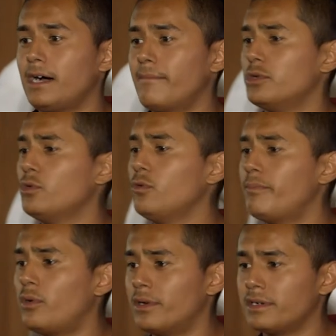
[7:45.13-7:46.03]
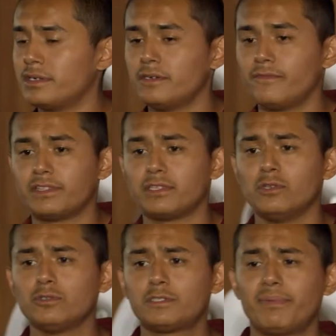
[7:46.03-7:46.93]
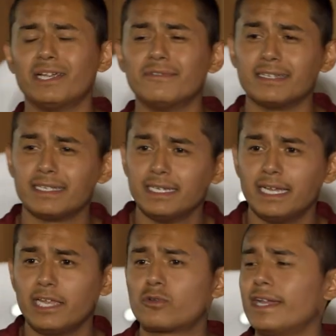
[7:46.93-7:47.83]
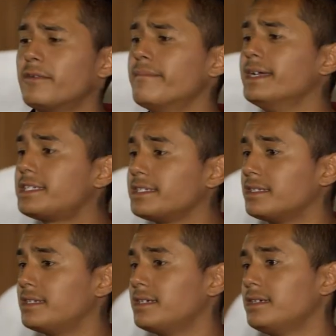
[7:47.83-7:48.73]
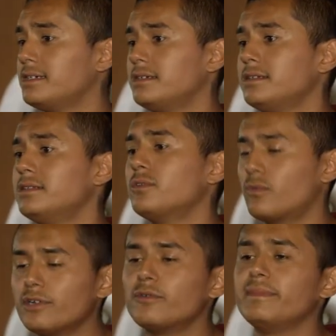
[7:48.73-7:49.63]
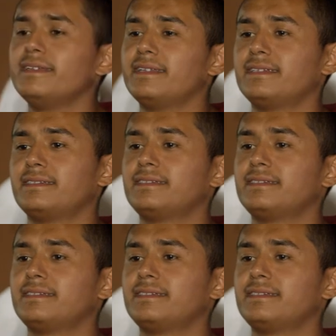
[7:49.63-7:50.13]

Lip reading: I'm a newborn with a new spirit, a greater mission, the real me.